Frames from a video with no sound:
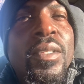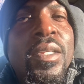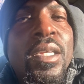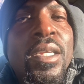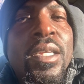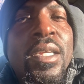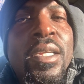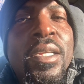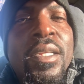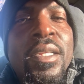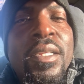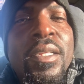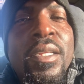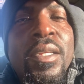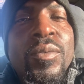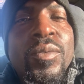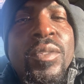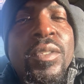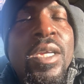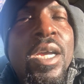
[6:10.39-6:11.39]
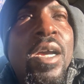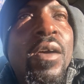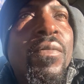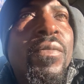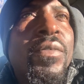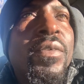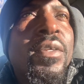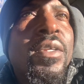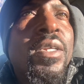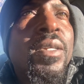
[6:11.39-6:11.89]
and it was time
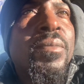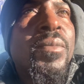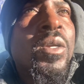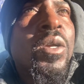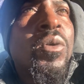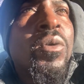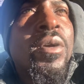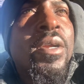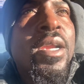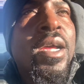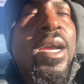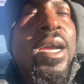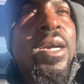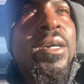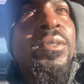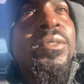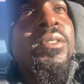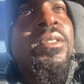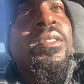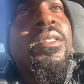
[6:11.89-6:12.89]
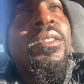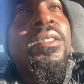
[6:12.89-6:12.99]
for him to go in the house.